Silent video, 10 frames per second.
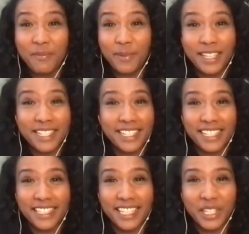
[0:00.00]
buses
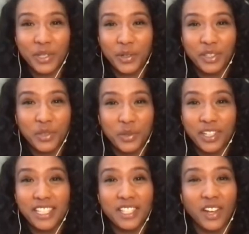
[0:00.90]
that take you on the tour.
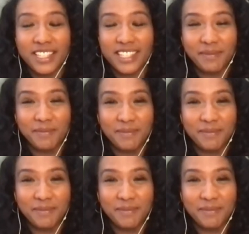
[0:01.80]
It's awesome.